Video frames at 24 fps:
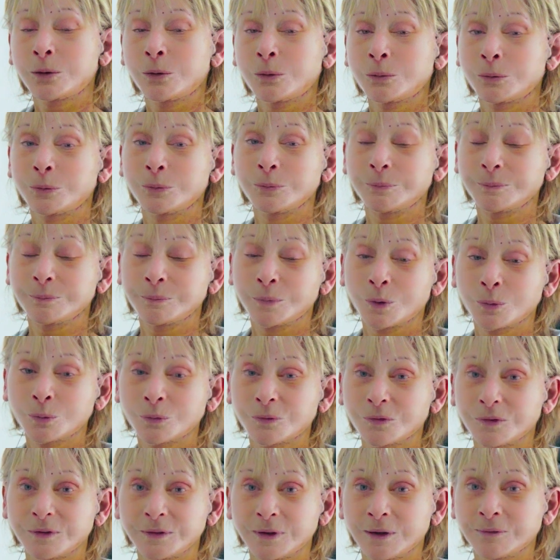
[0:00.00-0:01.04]
Oh,
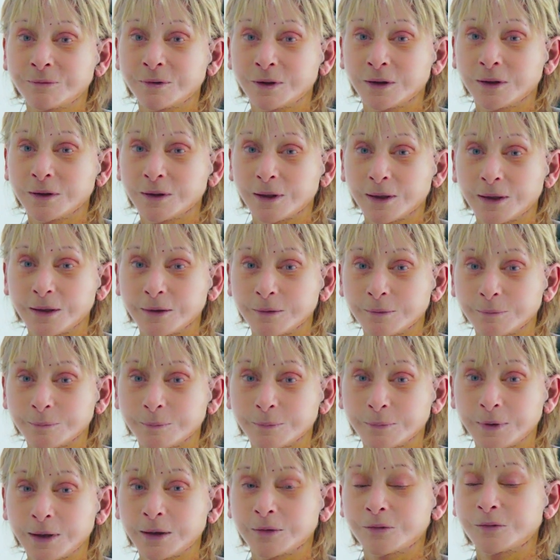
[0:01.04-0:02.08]
most definitely.
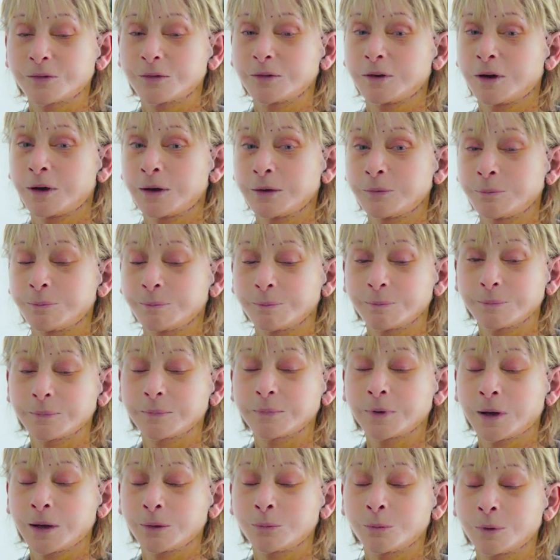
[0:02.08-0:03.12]
Yes, I,
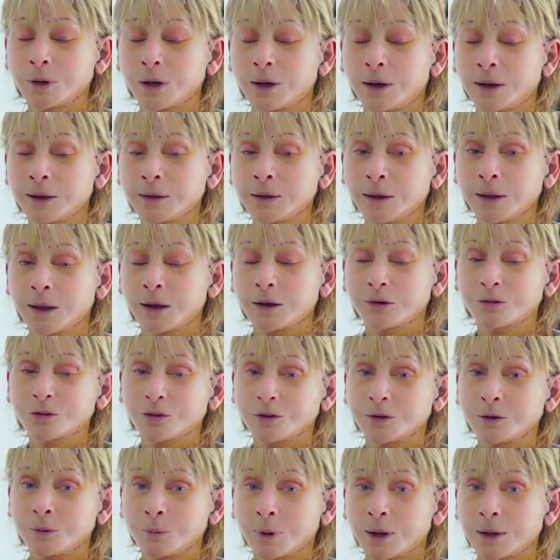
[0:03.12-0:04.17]
I would highly
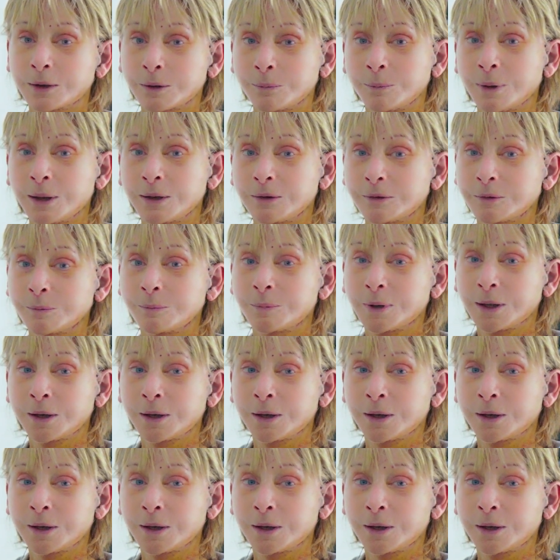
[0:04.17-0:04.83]
actually recommend him,